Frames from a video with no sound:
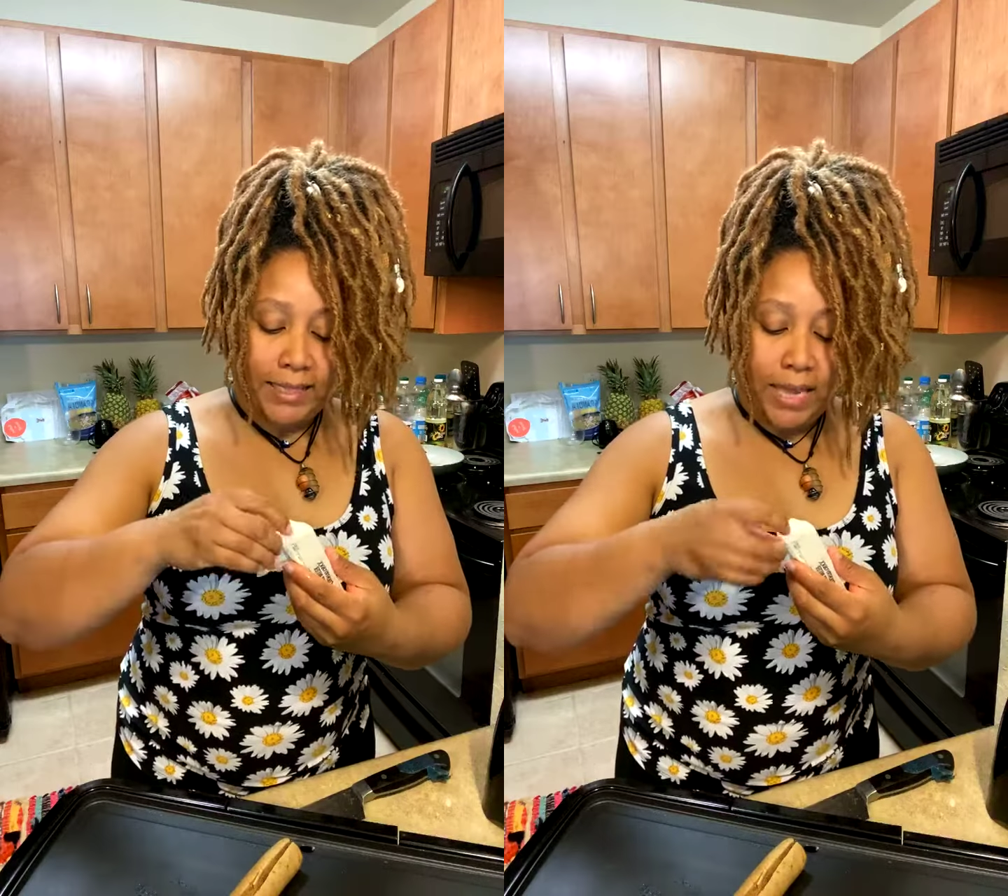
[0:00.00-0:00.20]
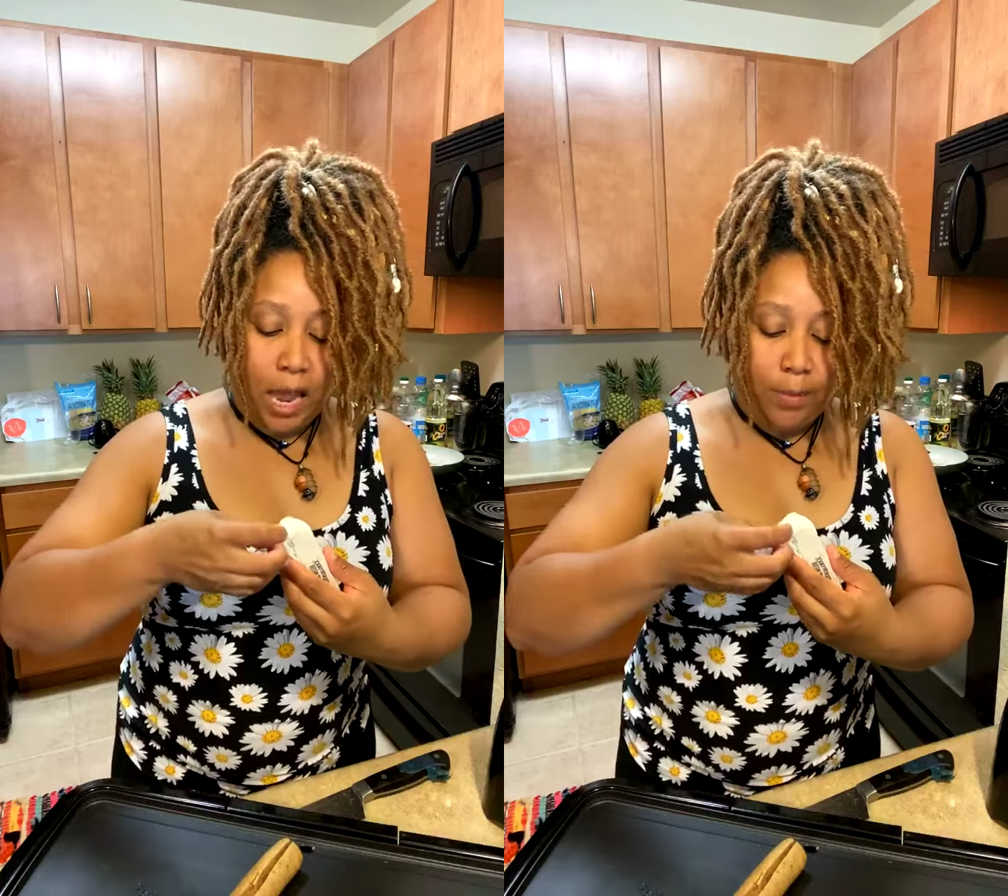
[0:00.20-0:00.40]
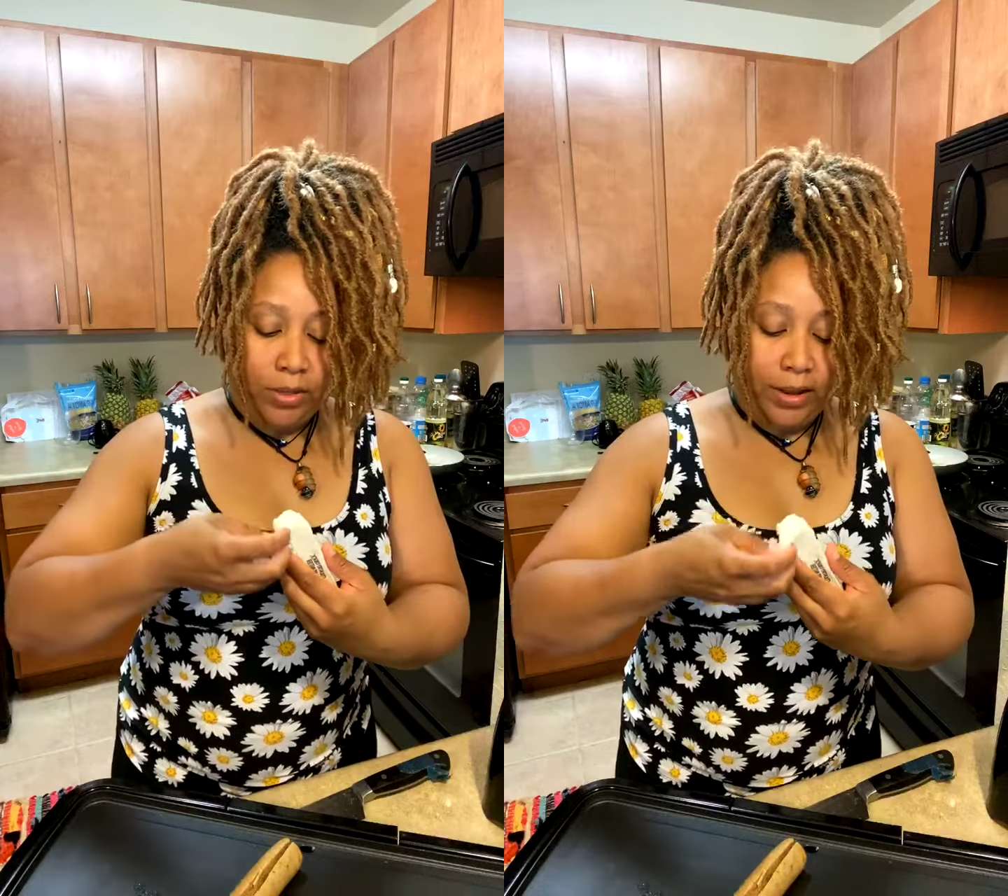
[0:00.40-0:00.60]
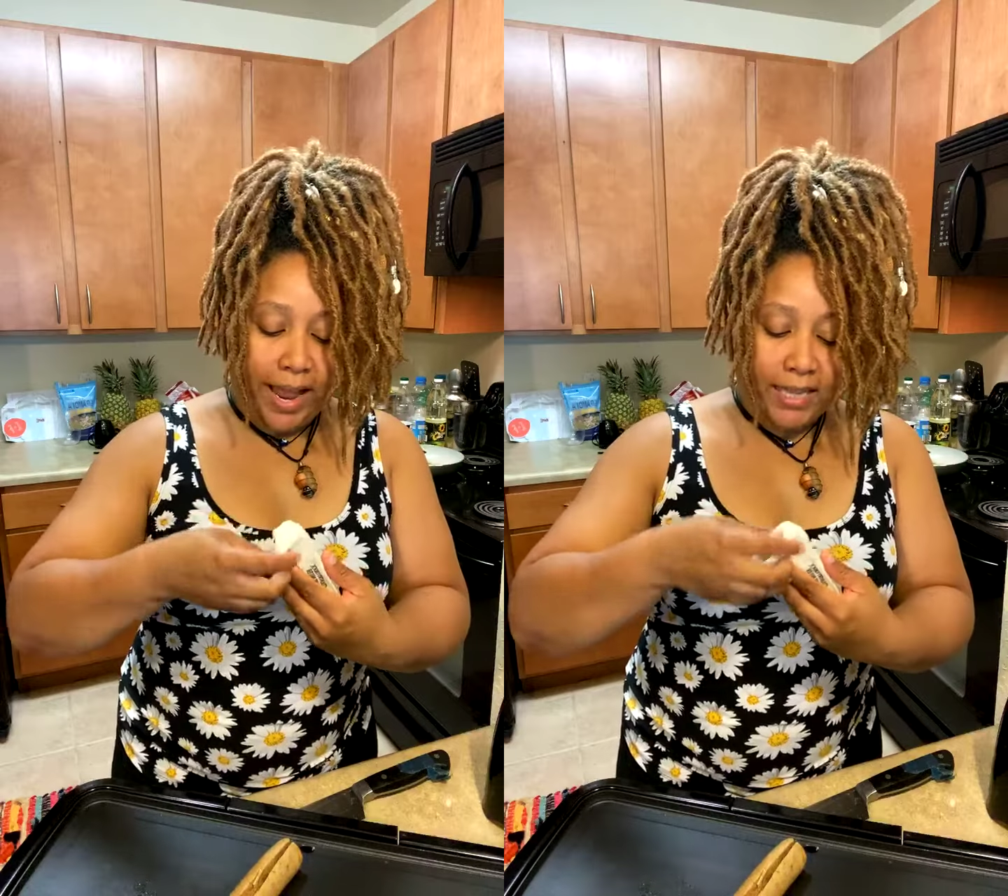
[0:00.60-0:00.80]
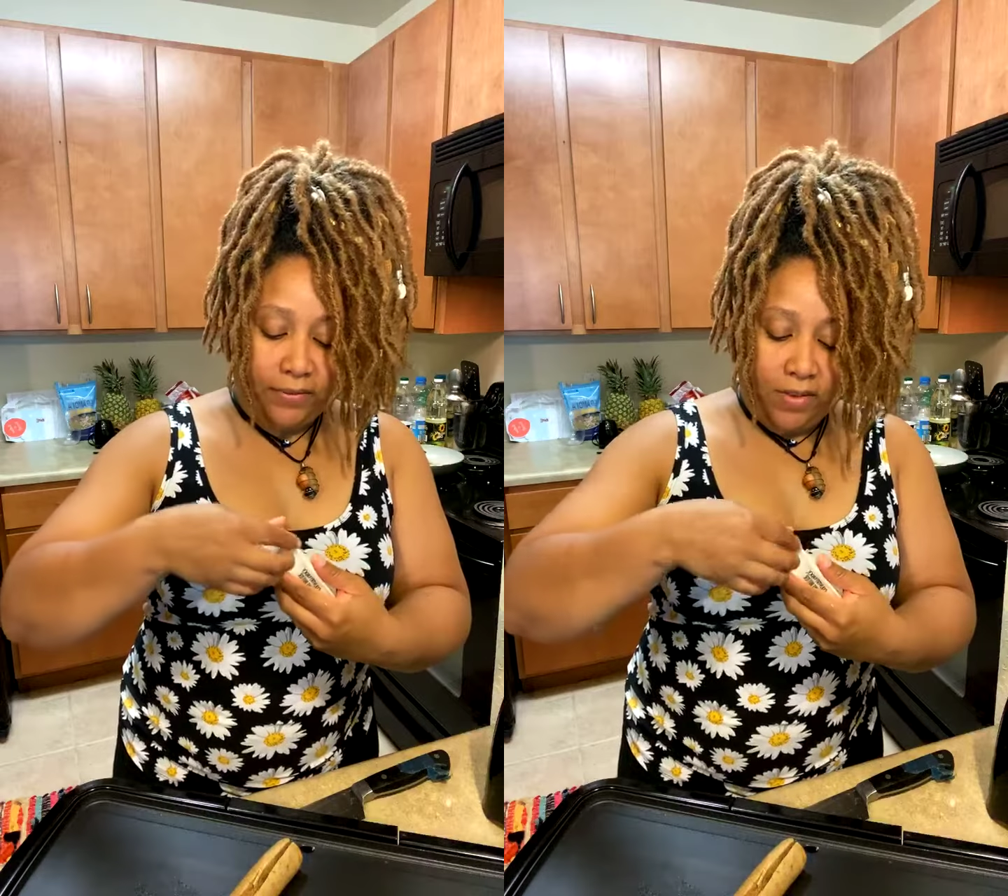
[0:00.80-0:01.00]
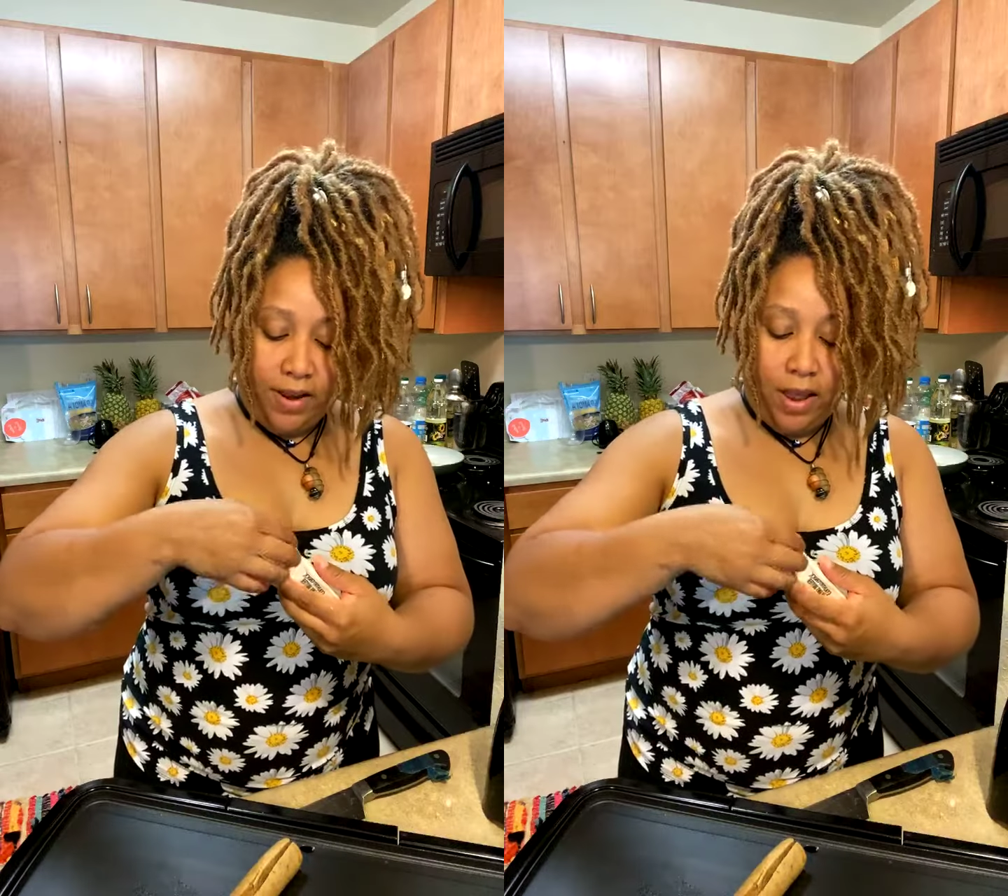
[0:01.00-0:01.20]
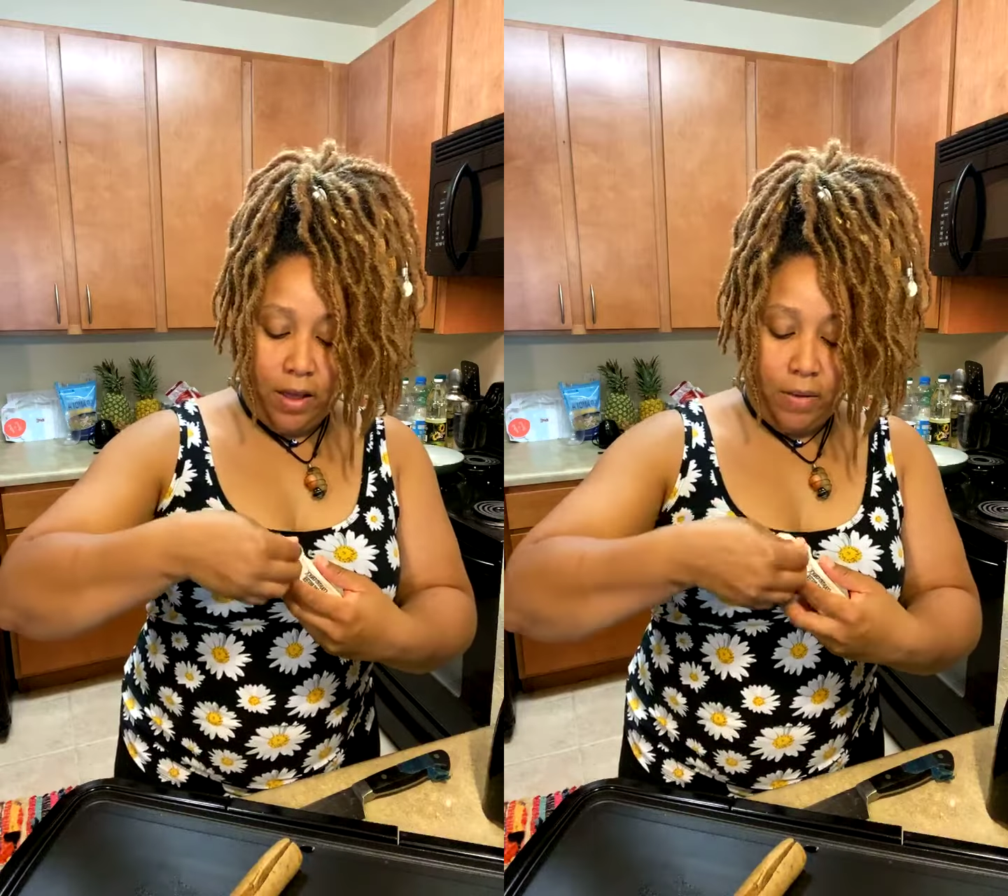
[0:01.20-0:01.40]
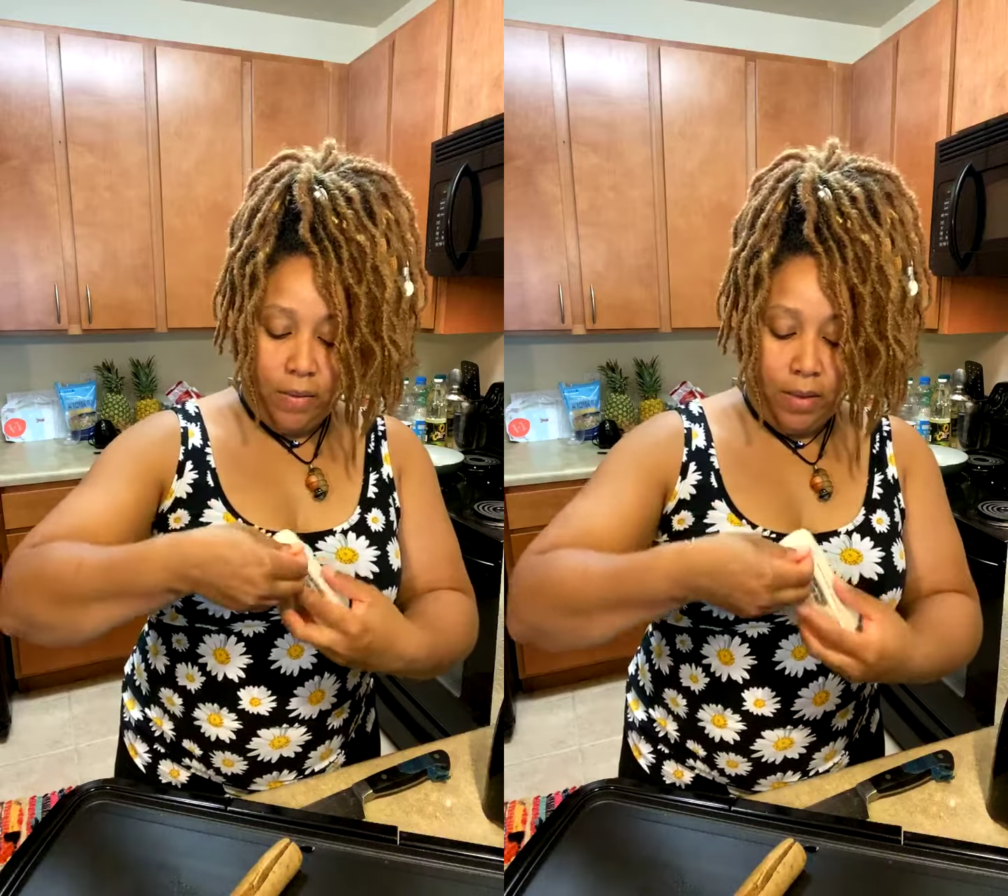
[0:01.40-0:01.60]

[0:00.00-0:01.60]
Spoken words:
time on the last video,